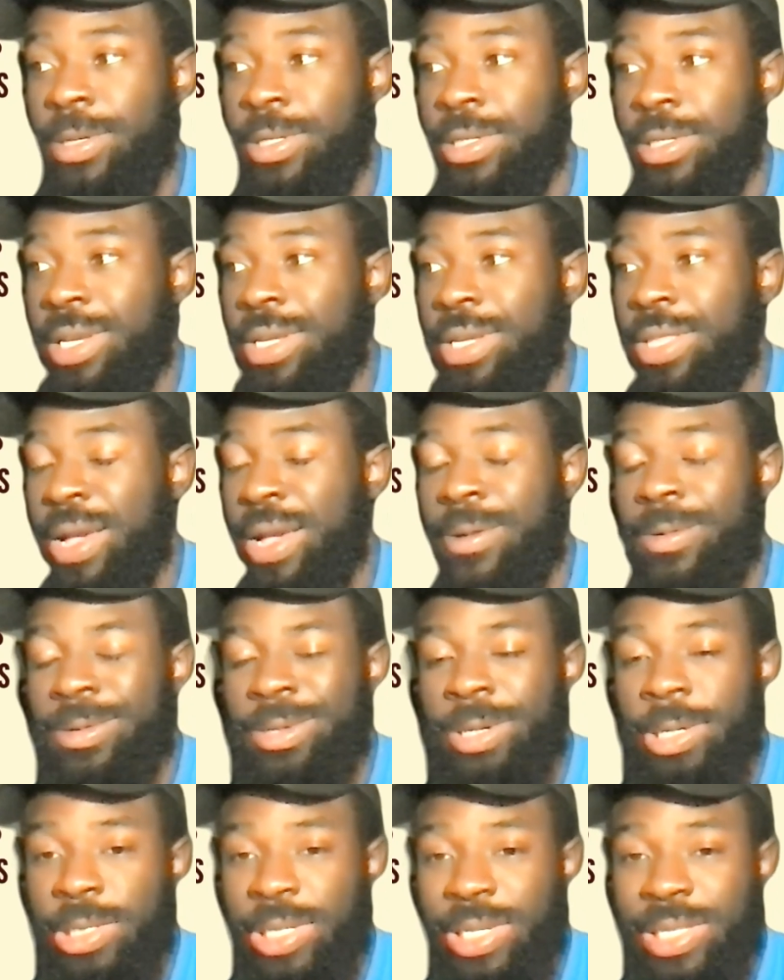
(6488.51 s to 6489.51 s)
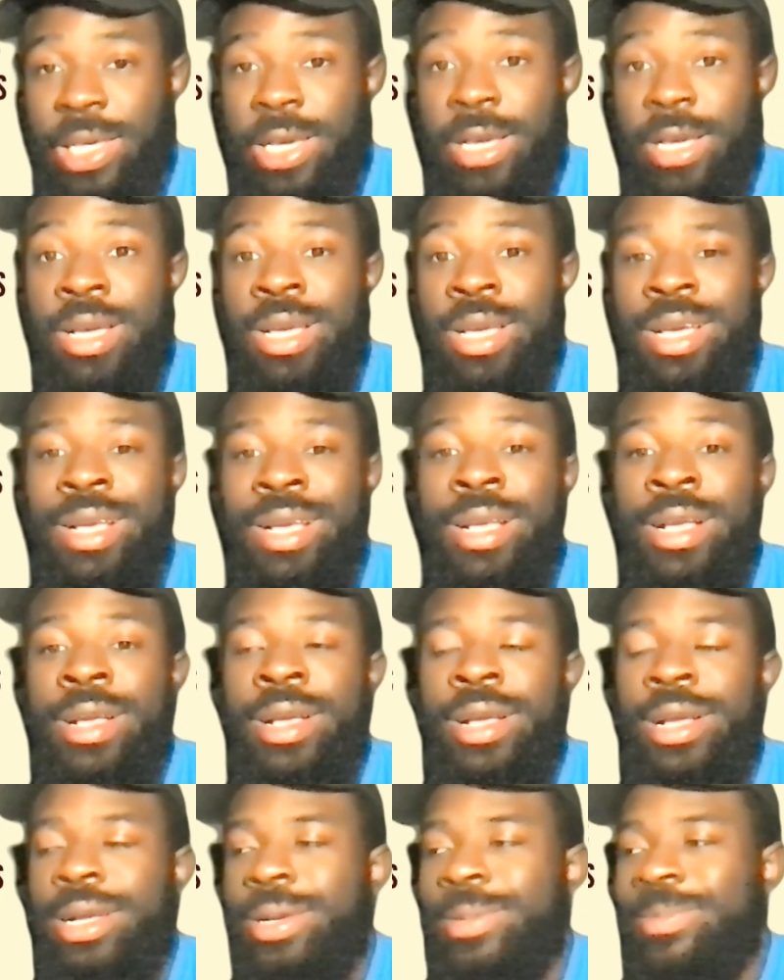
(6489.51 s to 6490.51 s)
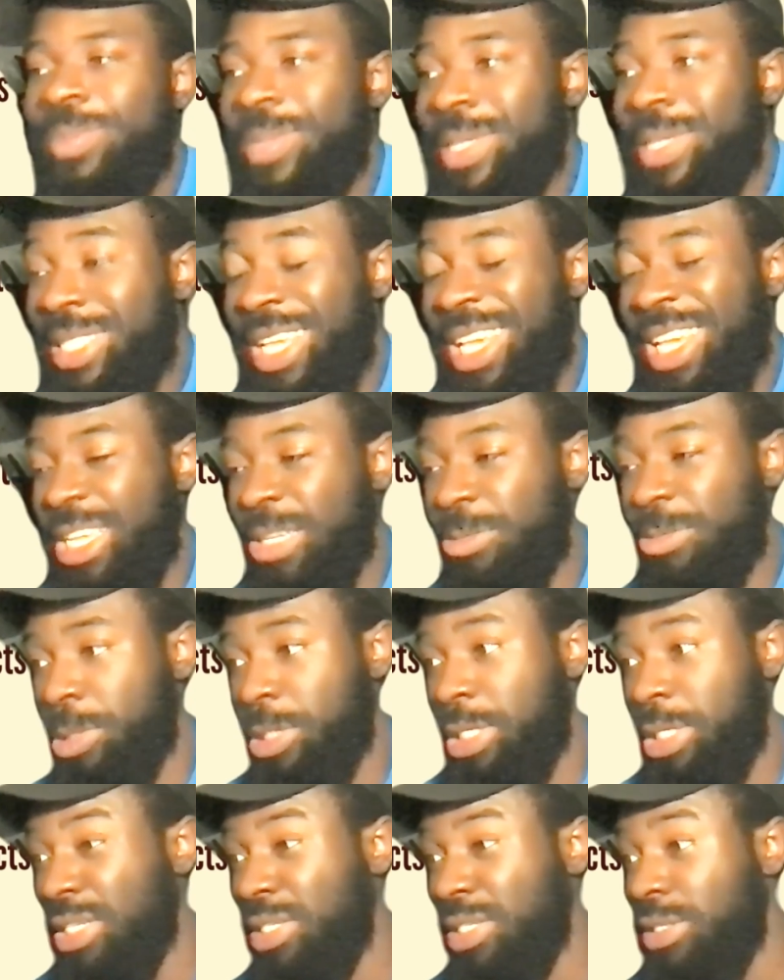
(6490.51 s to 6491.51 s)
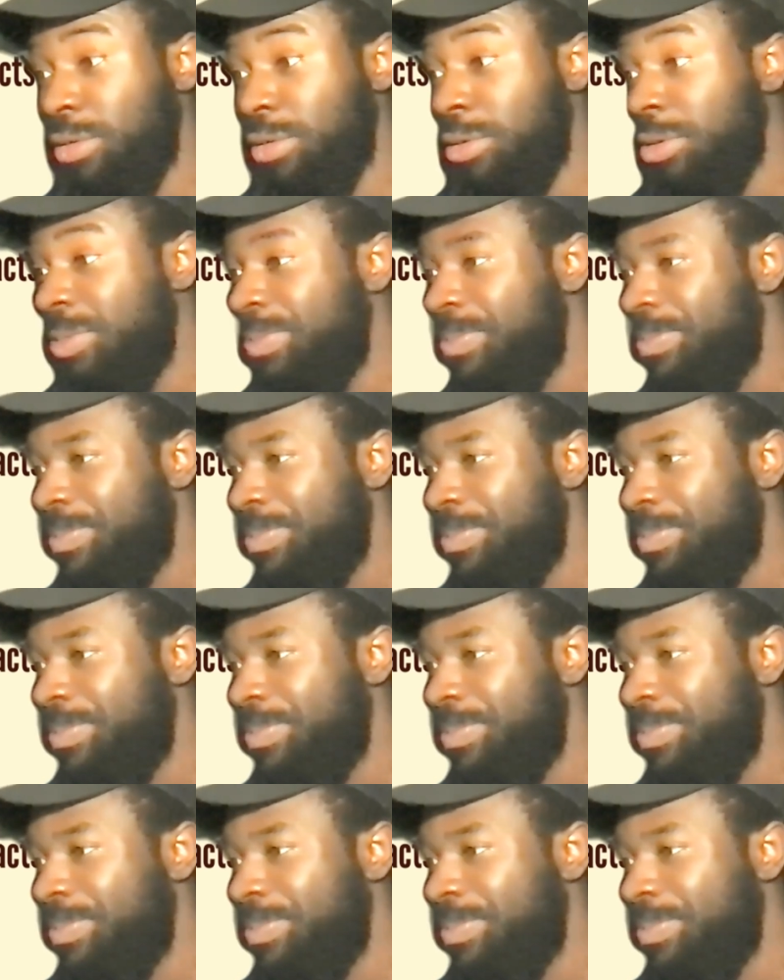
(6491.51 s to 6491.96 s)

was like not really trying to see his potential,